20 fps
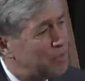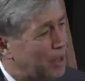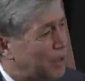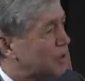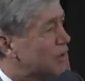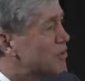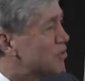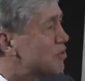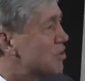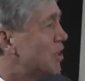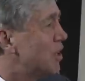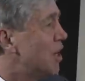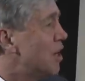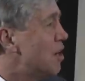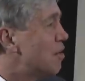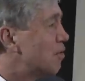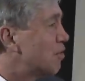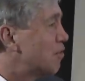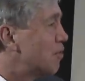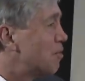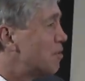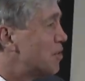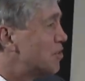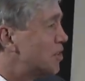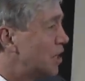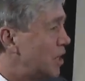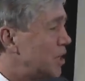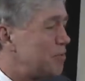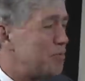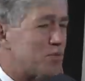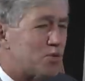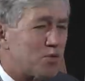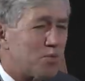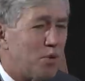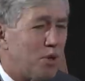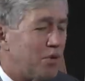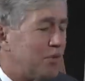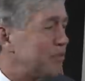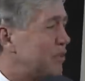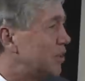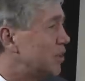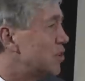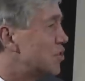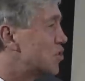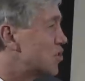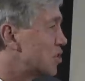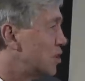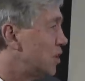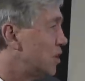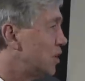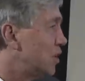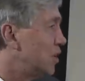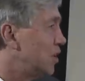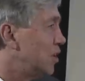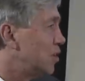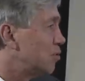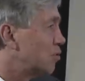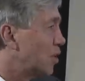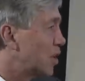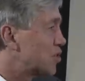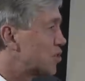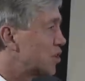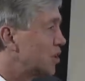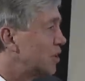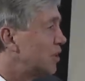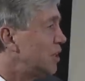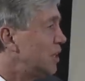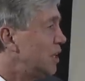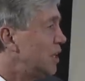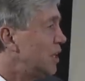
parents were from the same small village uh, in Russia.